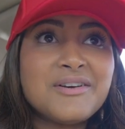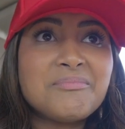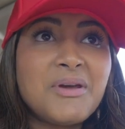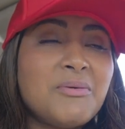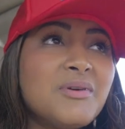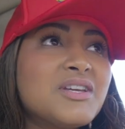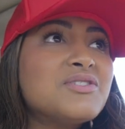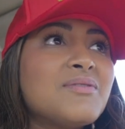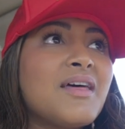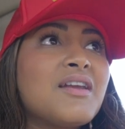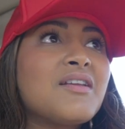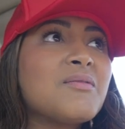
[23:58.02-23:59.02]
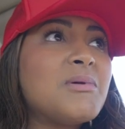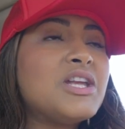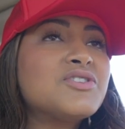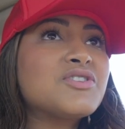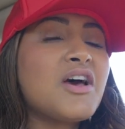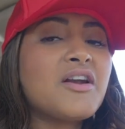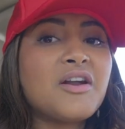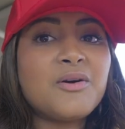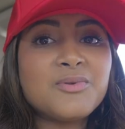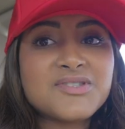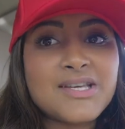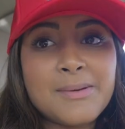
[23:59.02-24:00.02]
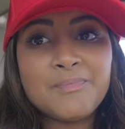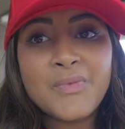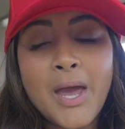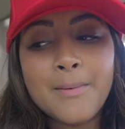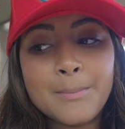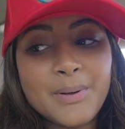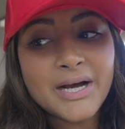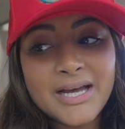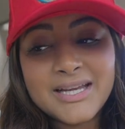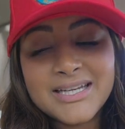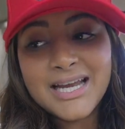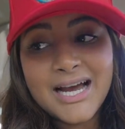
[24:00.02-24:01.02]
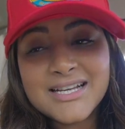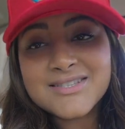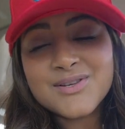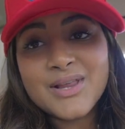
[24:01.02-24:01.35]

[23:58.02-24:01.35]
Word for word: Maybe we can do that at the beach. I don't know. We'll see. But yeah, so